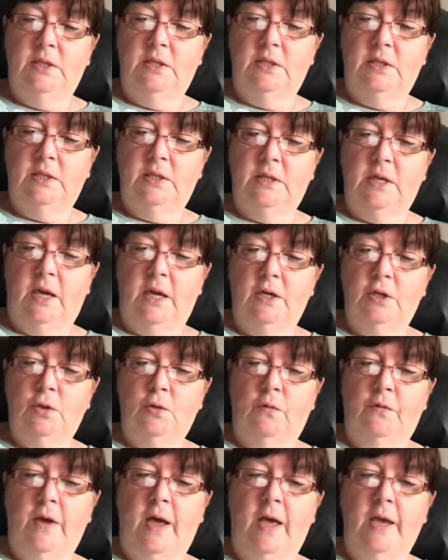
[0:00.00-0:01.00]
start
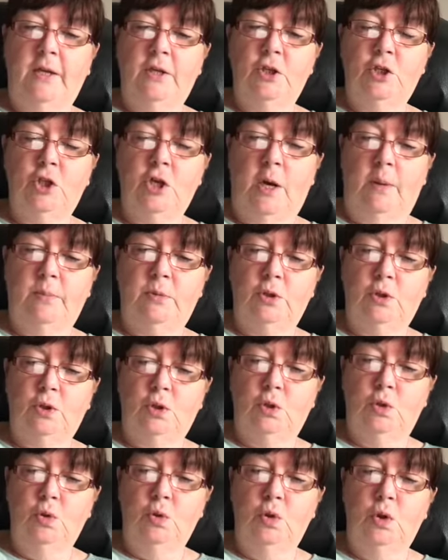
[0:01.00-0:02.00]
of Acts chapter
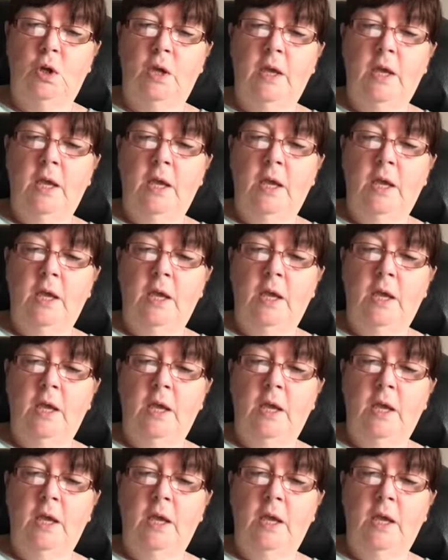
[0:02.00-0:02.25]
2,